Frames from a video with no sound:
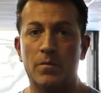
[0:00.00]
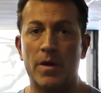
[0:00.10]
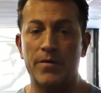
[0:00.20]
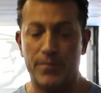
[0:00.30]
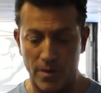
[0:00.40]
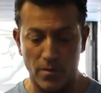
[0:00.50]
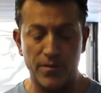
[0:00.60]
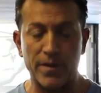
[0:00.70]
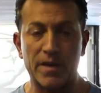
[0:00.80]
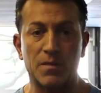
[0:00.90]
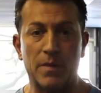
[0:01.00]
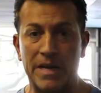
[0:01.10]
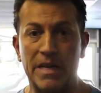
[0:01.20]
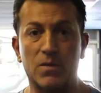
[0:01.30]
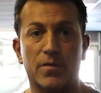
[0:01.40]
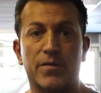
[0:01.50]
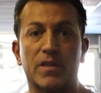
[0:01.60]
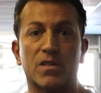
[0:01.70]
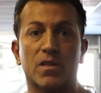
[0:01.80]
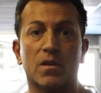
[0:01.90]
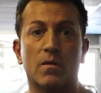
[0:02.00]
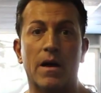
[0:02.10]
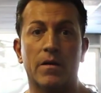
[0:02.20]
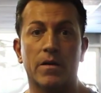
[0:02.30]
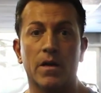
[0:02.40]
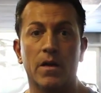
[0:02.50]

My feet were fixed, my knees were fixed to the ground.